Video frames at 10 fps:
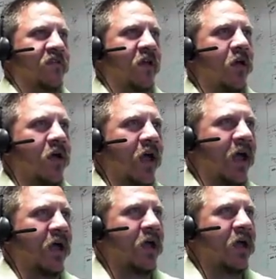We're saying,
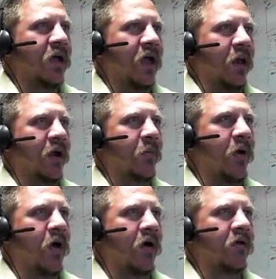okay, can I make a
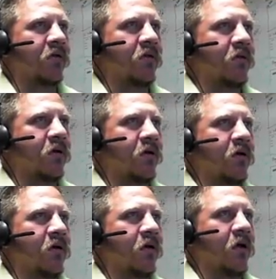ball?
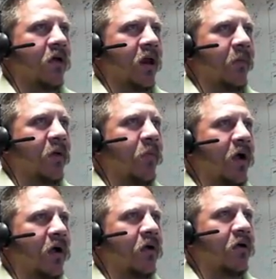Can I make a
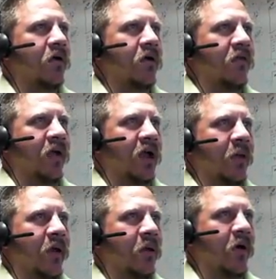brick? And then
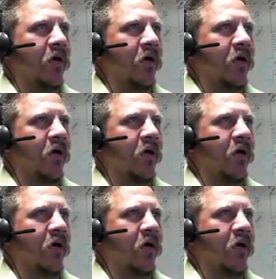can I make it a